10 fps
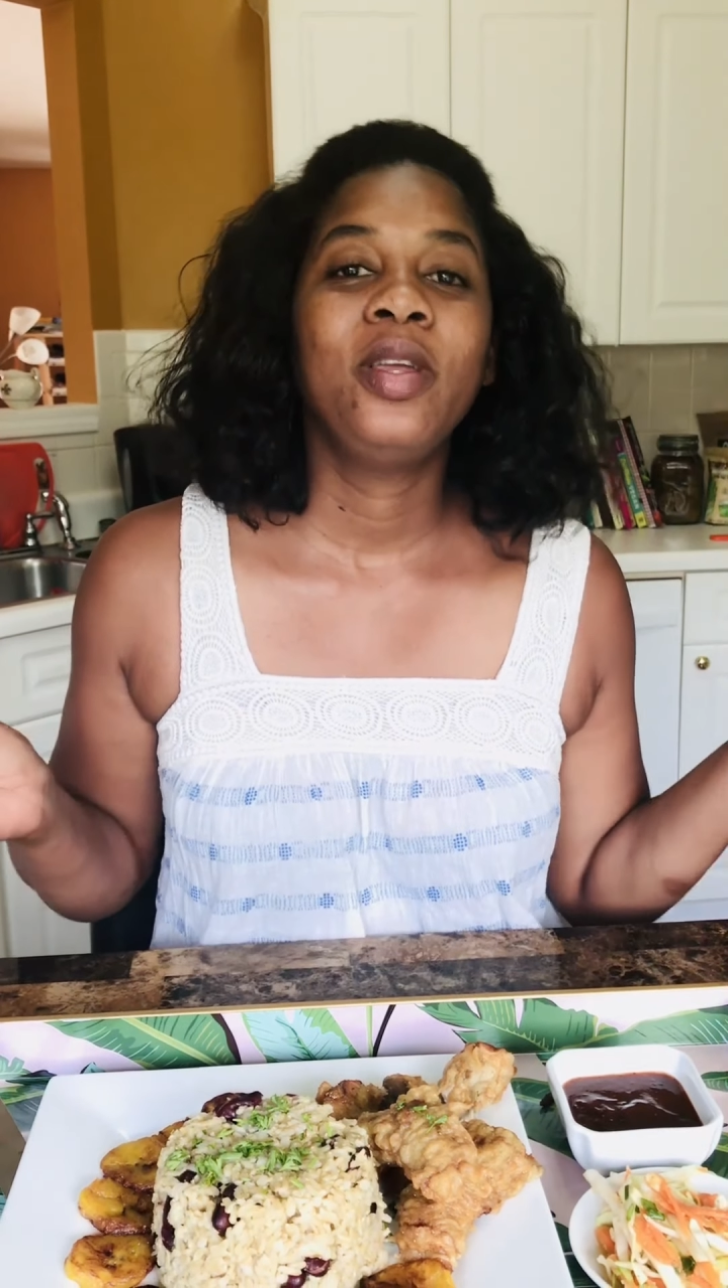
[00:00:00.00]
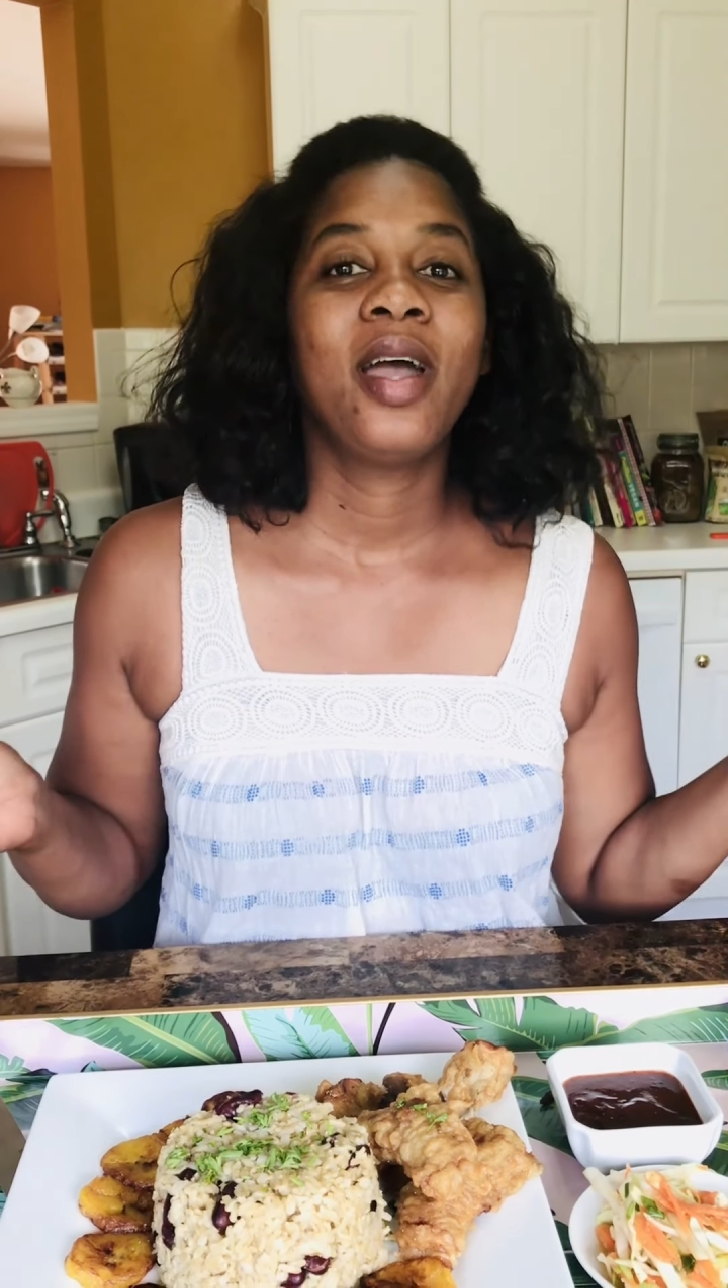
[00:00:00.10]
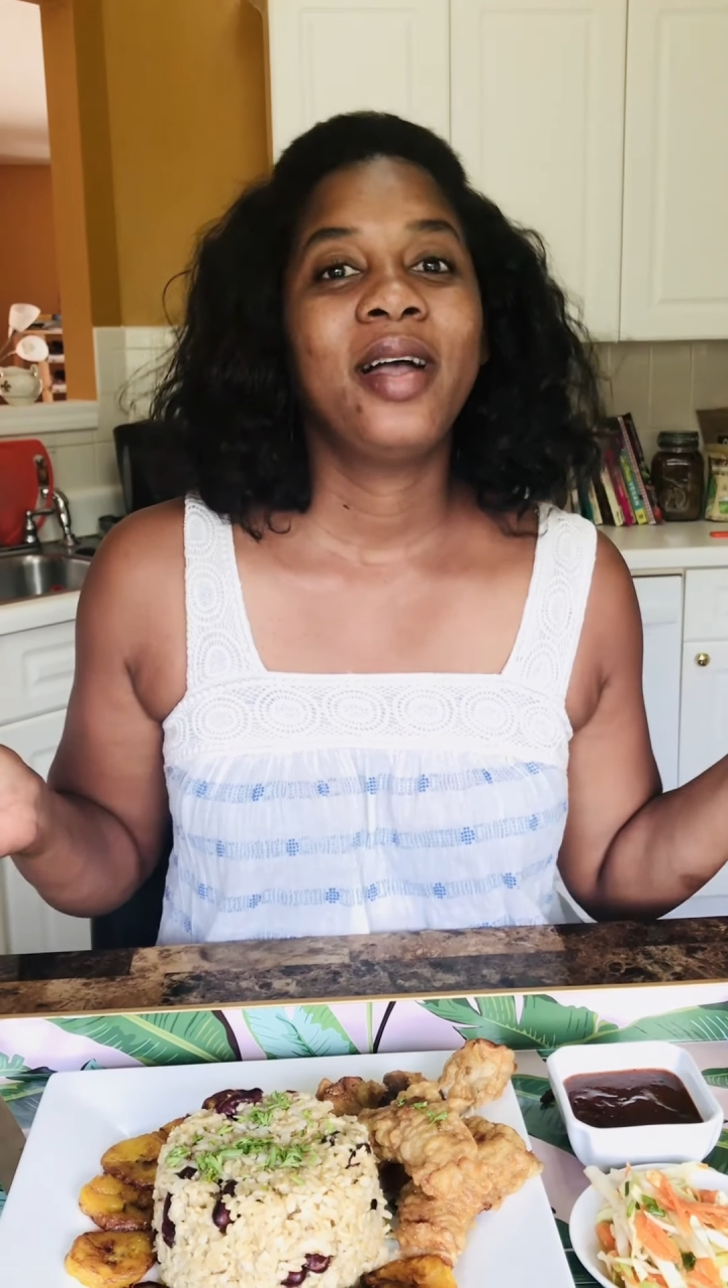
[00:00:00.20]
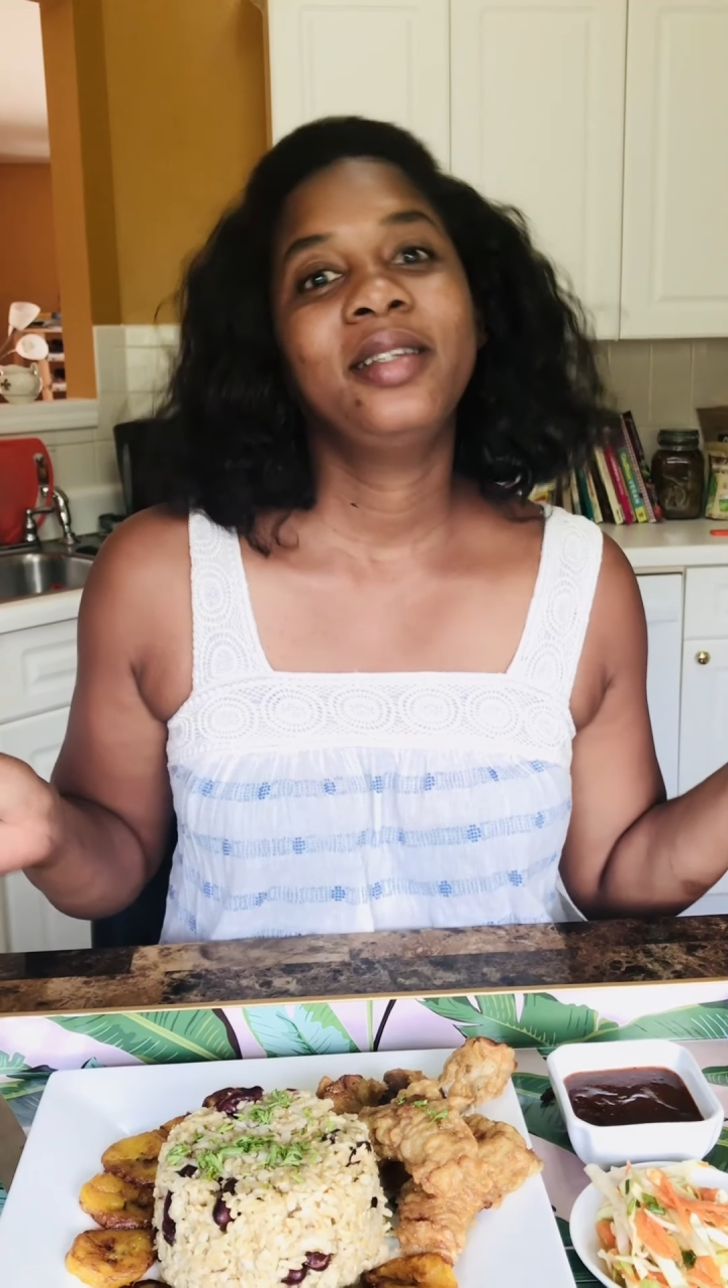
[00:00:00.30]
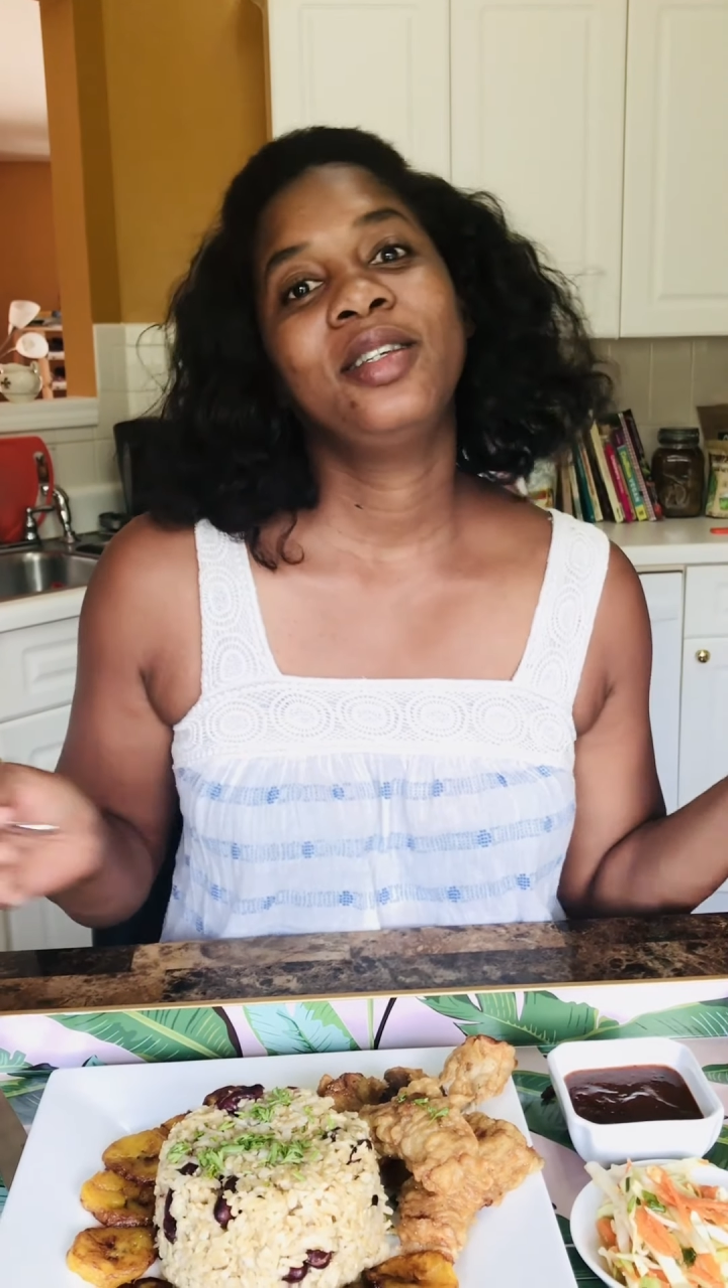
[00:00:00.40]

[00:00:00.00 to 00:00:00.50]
you guys